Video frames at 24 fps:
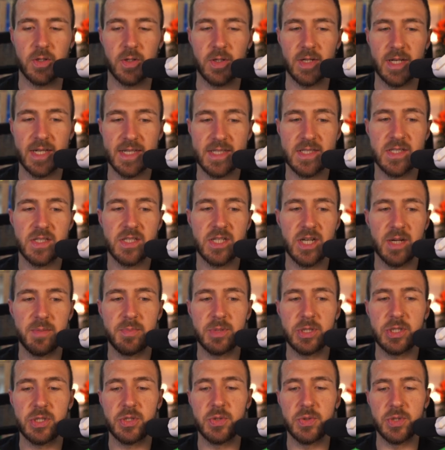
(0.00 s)
let's jump
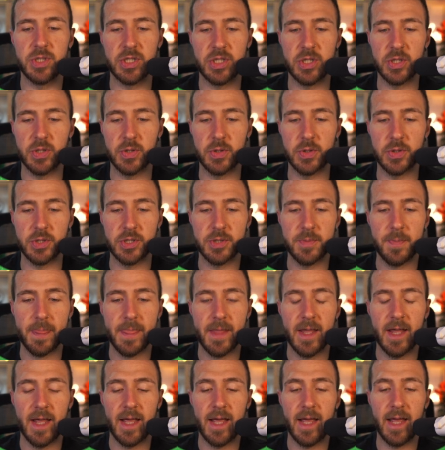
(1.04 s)
into the code
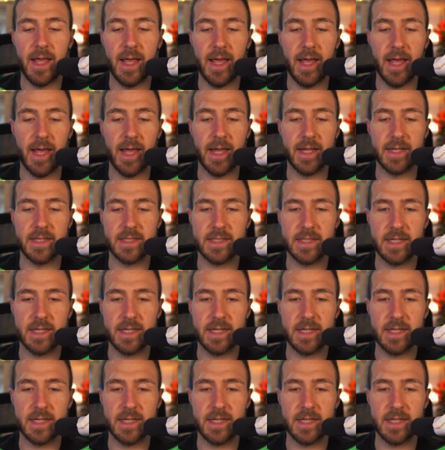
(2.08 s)
and